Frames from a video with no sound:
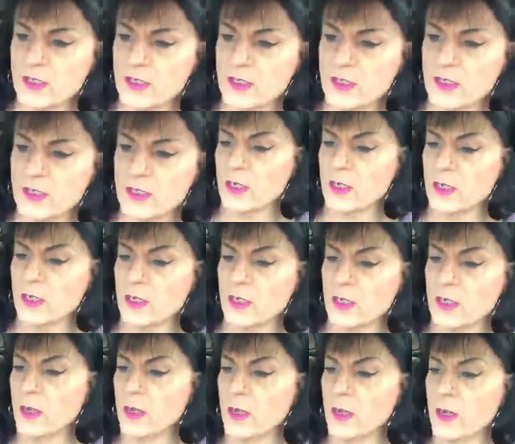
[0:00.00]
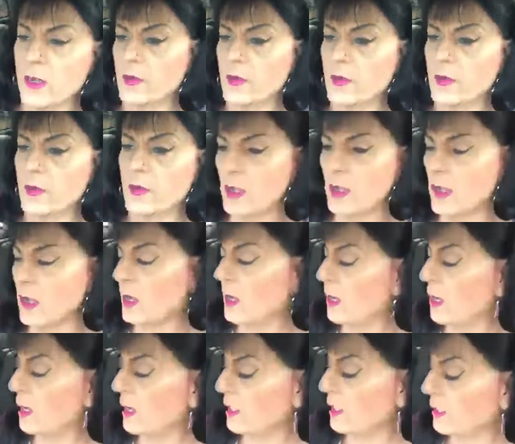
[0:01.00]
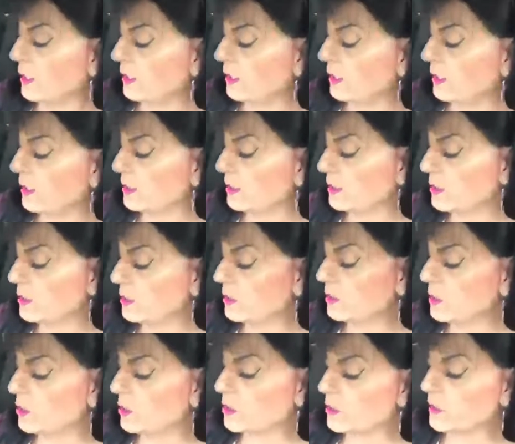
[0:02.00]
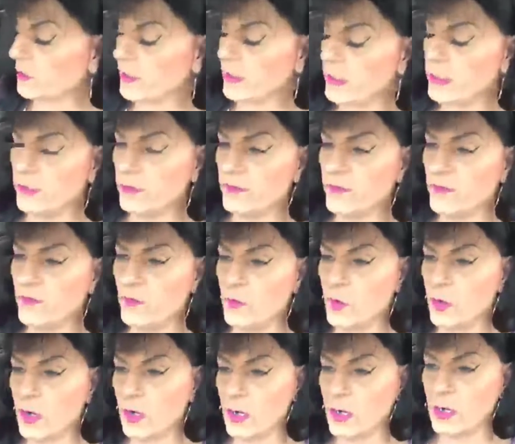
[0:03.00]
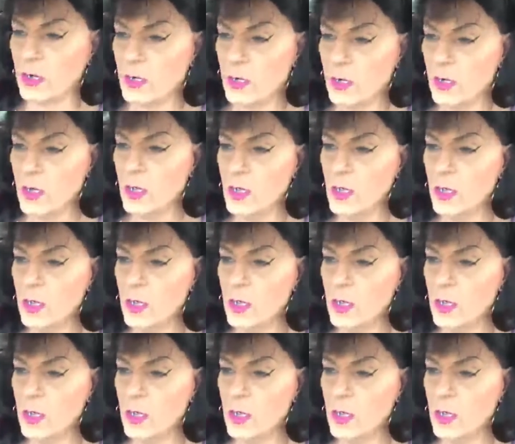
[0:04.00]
I recently under surgery for